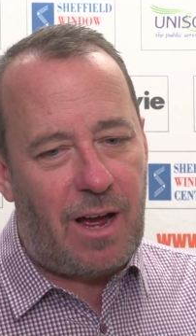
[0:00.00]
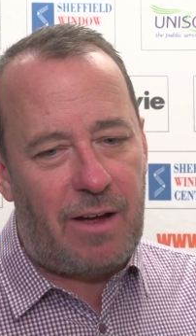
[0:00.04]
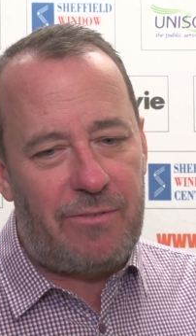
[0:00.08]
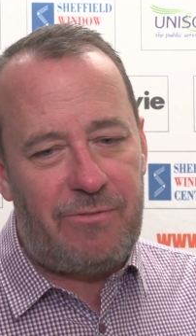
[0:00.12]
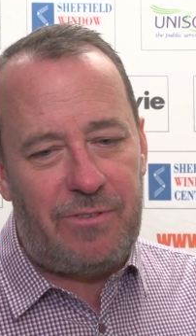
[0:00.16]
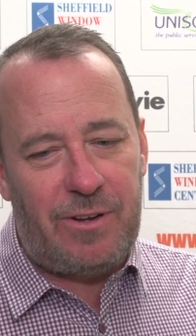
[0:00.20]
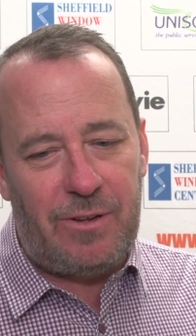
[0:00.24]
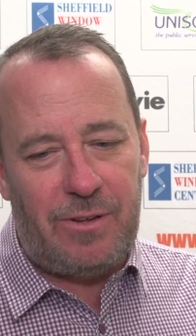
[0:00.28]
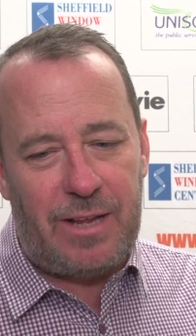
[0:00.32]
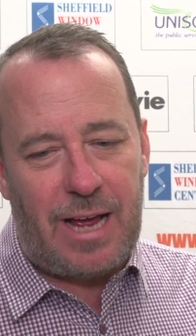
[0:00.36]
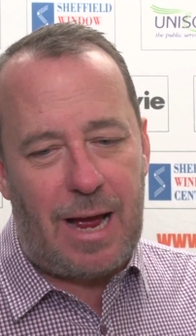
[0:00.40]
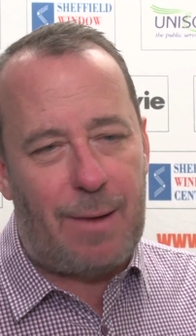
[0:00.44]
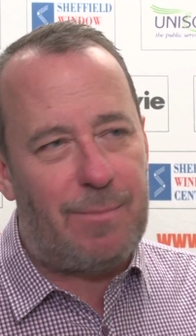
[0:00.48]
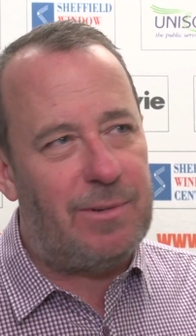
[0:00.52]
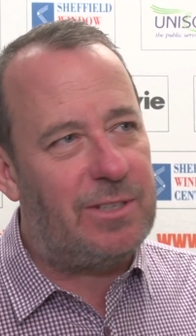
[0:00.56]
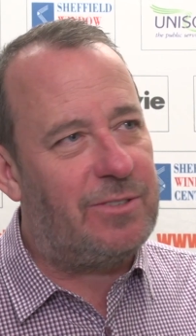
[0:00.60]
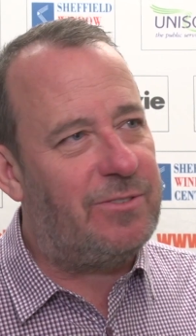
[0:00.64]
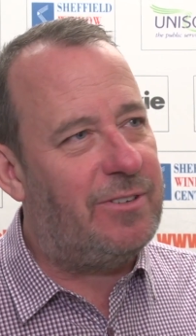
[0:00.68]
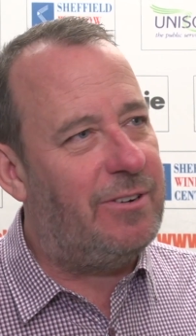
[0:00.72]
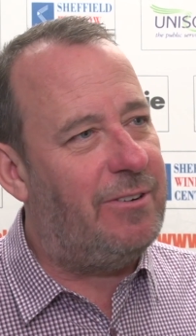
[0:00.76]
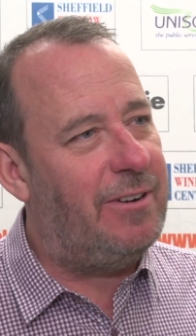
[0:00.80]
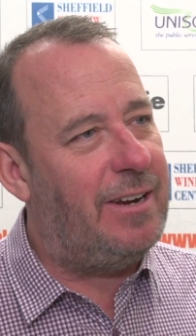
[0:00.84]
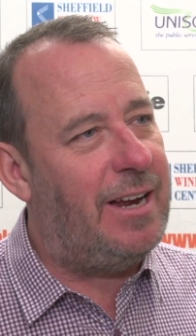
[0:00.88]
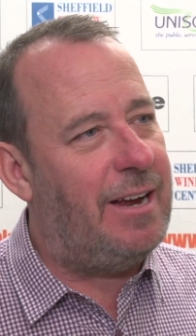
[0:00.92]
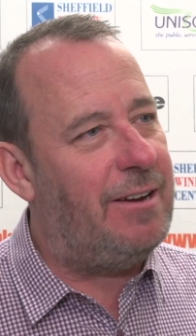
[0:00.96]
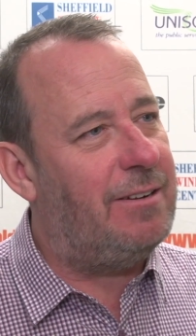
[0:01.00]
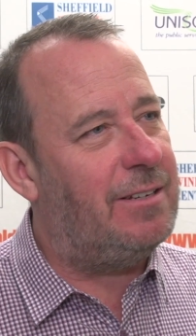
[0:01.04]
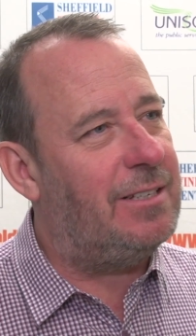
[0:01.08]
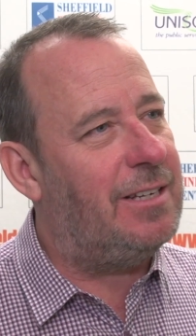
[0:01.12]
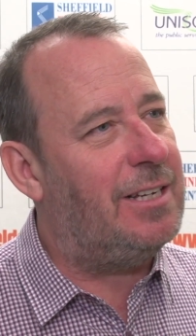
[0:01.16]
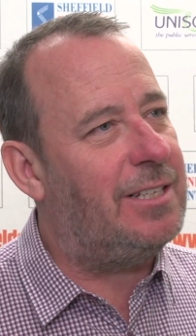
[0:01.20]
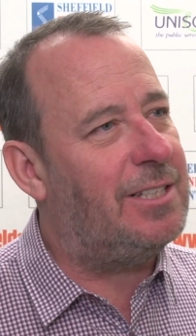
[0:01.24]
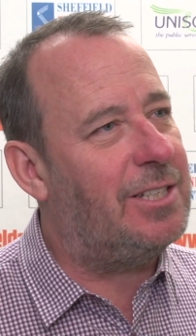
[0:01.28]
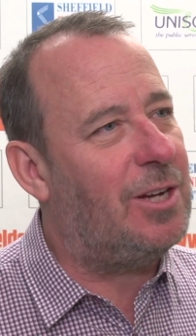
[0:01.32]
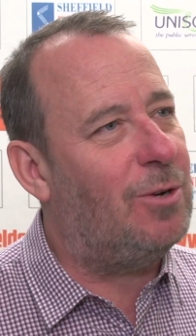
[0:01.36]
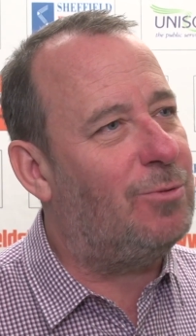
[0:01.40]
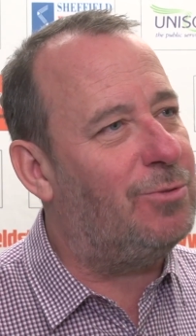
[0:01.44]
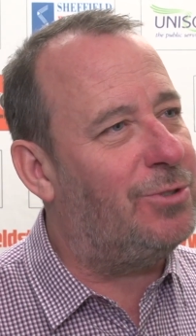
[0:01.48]
I feel the atmosphere in here
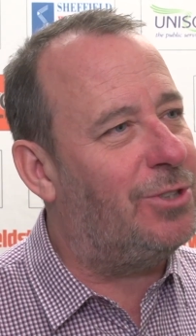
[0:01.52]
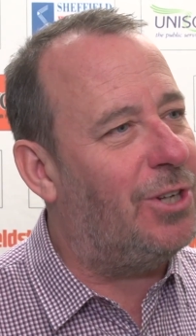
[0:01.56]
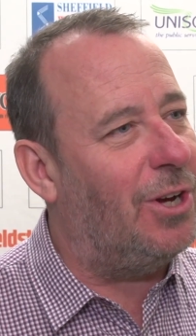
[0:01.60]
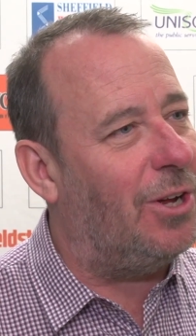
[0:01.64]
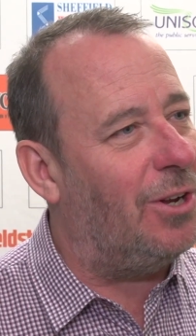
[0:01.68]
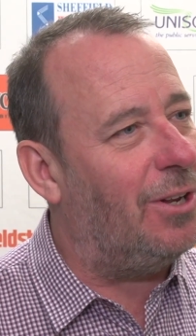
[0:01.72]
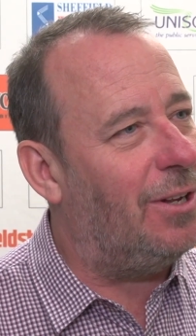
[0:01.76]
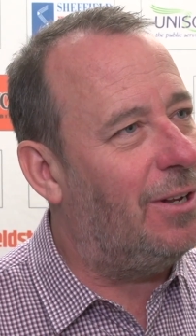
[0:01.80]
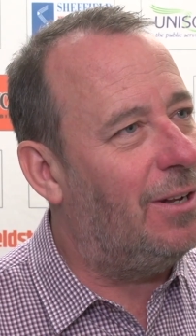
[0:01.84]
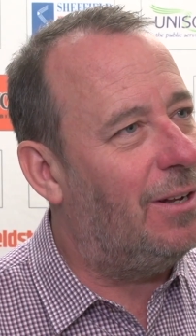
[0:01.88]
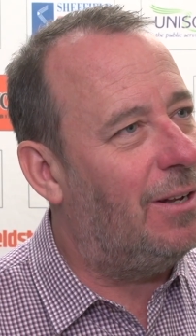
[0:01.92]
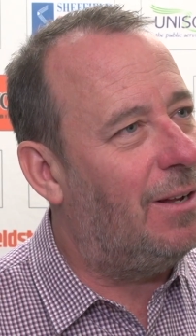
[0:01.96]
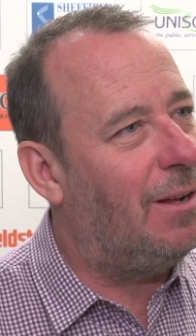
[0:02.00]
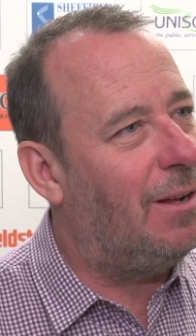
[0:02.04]
is so dull.